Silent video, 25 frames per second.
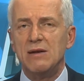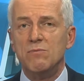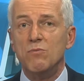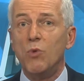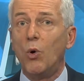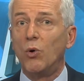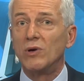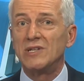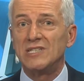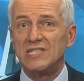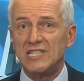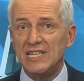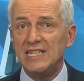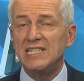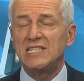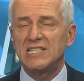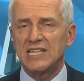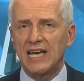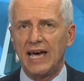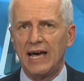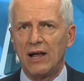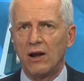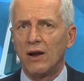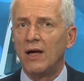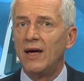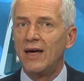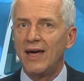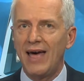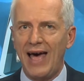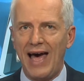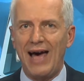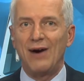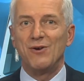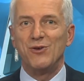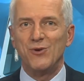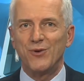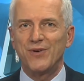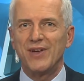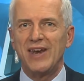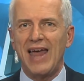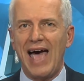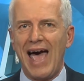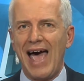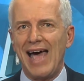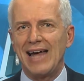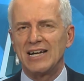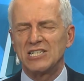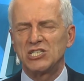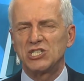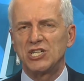in more detail how you can
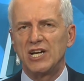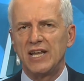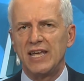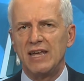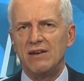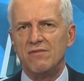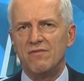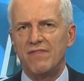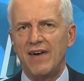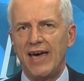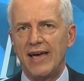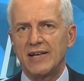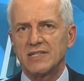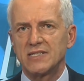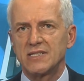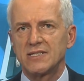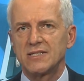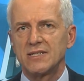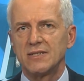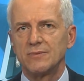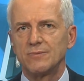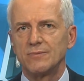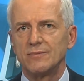actually invest.